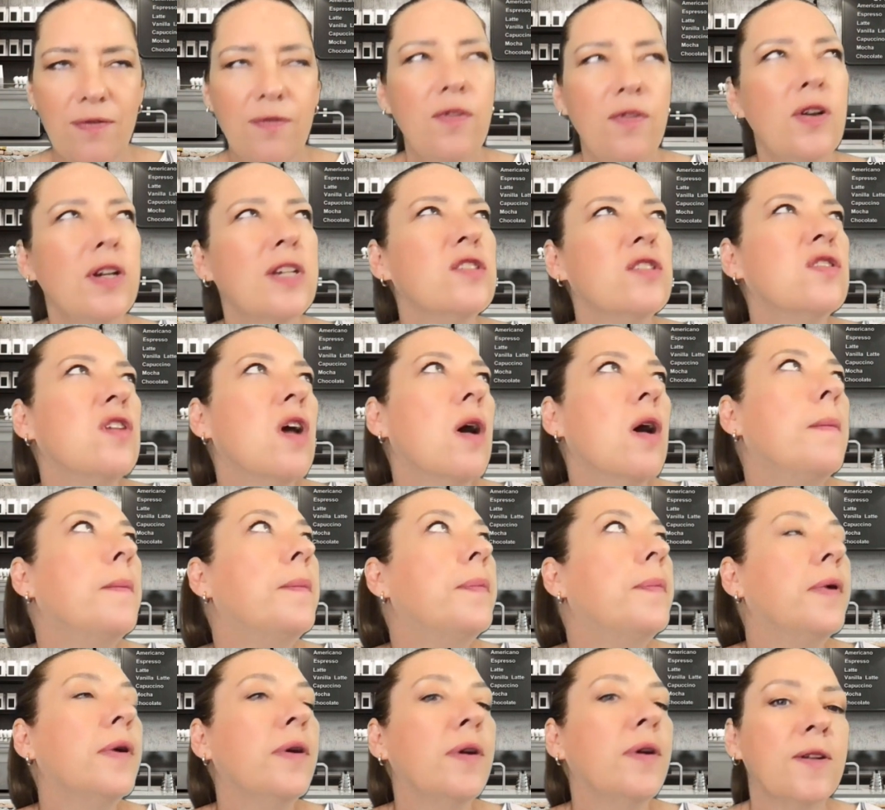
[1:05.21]
For
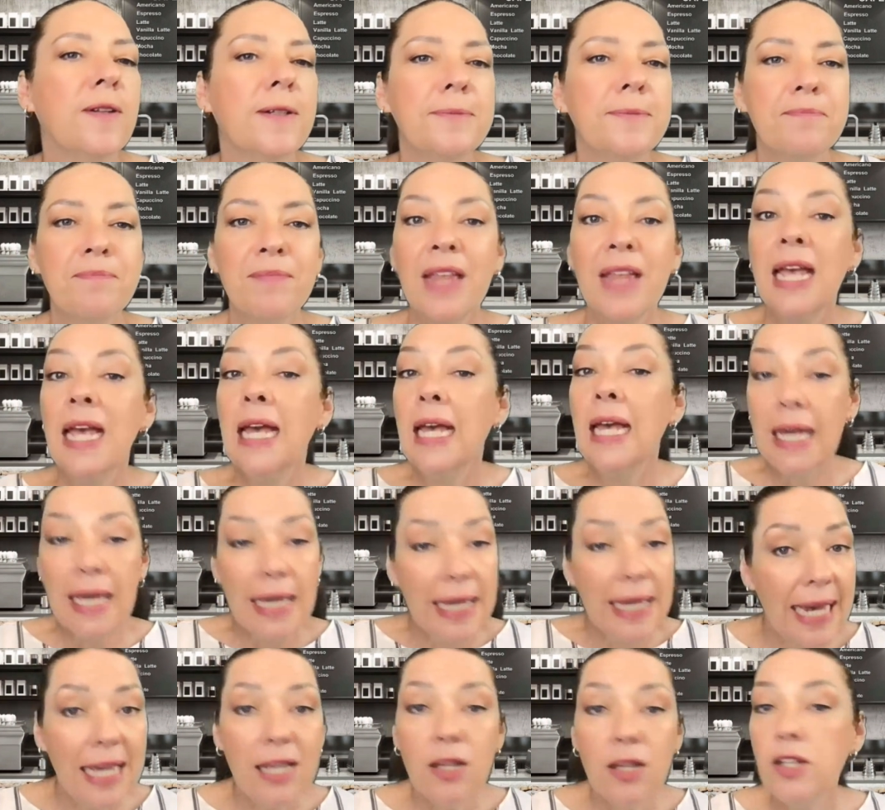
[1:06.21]
example,
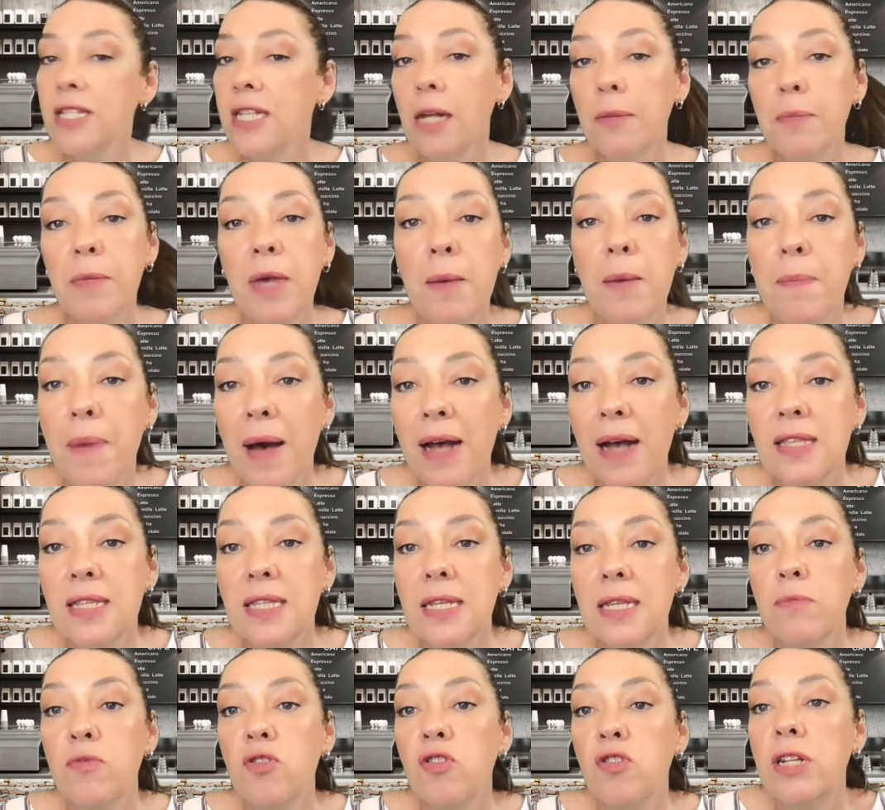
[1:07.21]
can you tell me about
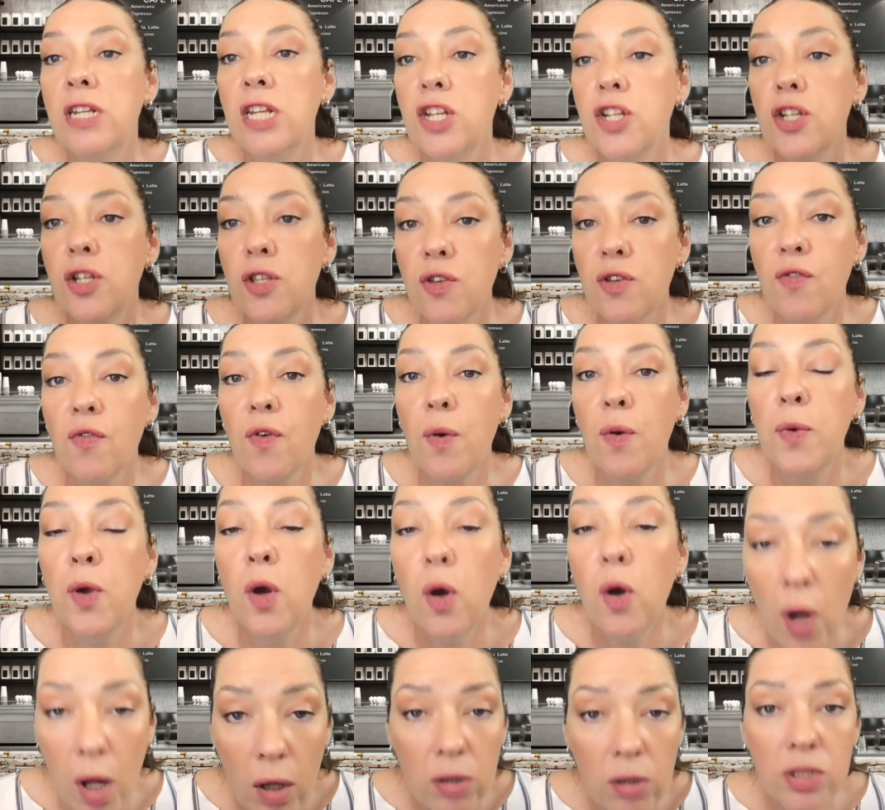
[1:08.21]
some traditions from your
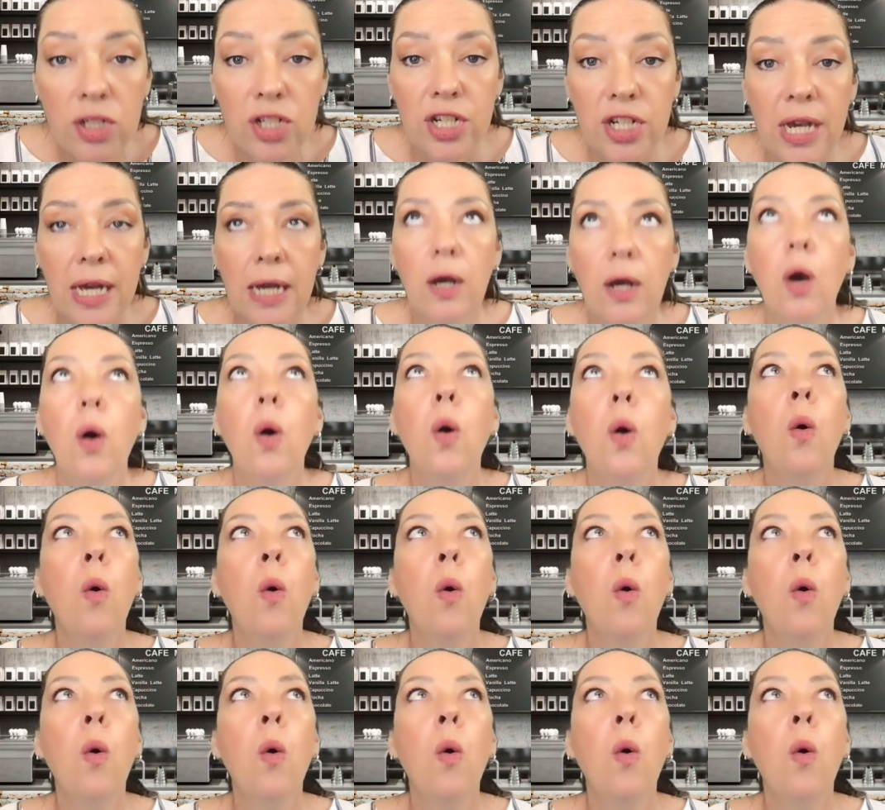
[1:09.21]
culture?